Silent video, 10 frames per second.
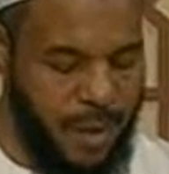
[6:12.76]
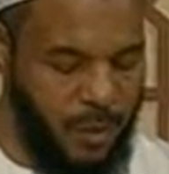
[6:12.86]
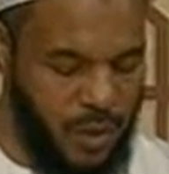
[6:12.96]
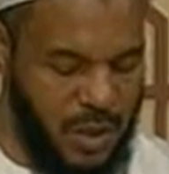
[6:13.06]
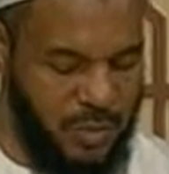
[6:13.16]

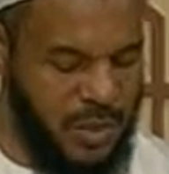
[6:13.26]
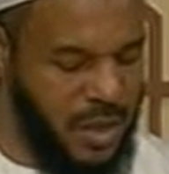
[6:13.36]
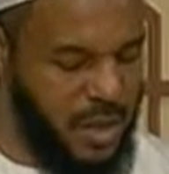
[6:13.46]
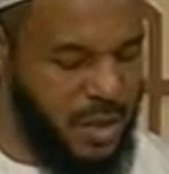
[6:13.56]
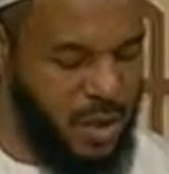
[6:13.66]
Can Muslims
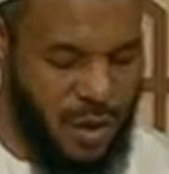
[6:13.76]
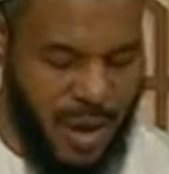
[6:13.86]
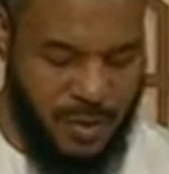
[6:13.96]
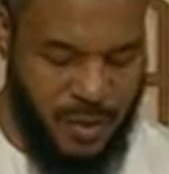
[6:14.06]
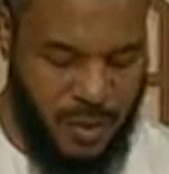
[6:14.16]
eat
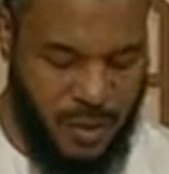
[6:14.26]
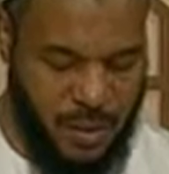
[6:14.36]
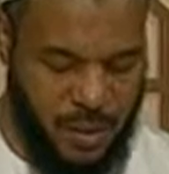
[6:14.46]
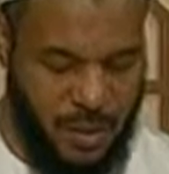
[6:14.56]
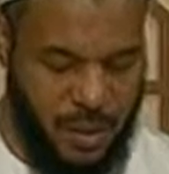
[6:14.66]
crabs,
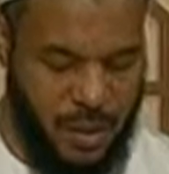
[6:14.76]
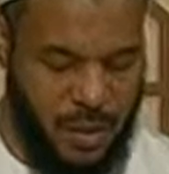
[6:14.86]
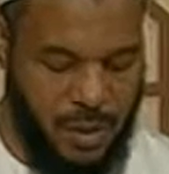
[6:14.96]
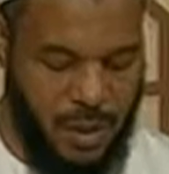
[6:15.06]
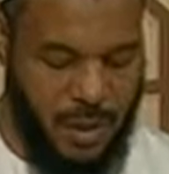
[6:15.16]

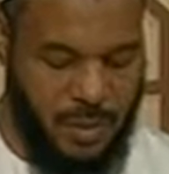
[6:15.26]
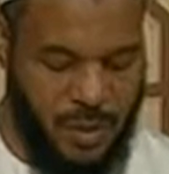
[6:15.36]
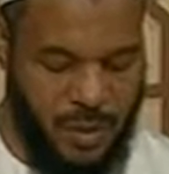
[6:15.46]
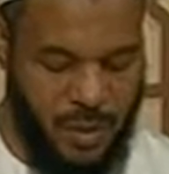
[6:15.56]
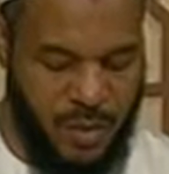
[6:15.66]

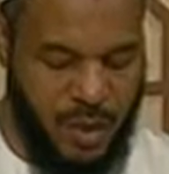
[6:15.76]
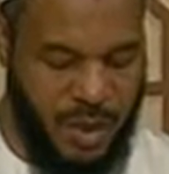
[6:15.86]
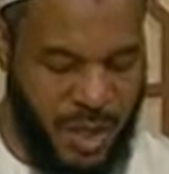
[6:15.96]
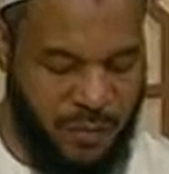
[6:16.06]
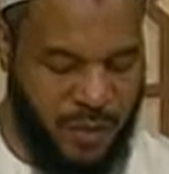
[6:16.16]
lobsters, and
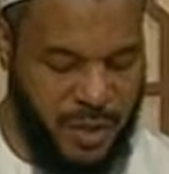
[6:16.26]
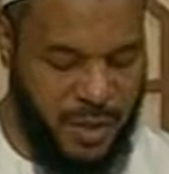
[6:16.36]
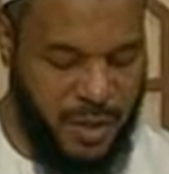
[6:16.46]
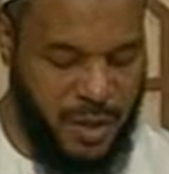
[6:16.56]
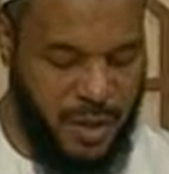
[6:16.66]

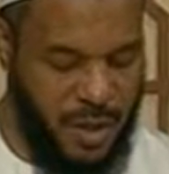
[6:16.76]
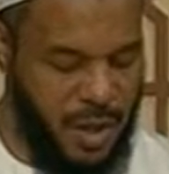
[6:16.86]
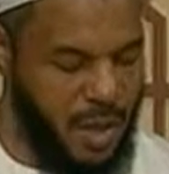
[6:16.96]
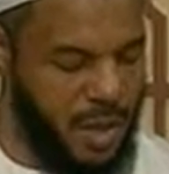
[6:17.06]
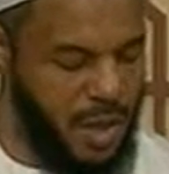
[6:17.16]
shellfish?
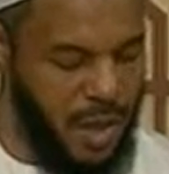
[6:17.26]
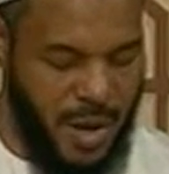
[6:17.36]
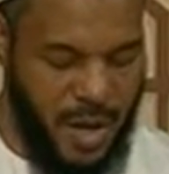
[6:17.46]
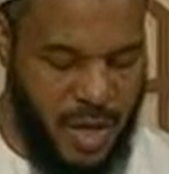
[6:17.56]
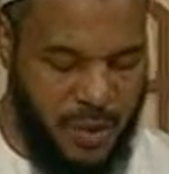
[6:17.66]

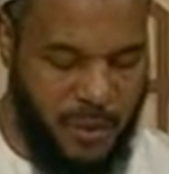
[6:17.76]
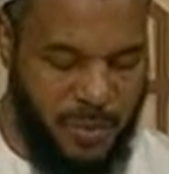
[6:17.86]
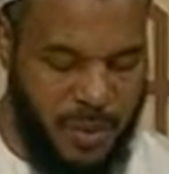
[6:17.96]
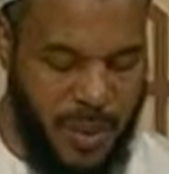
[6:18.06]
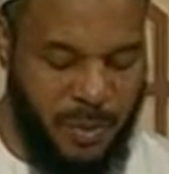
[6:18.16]
I hear different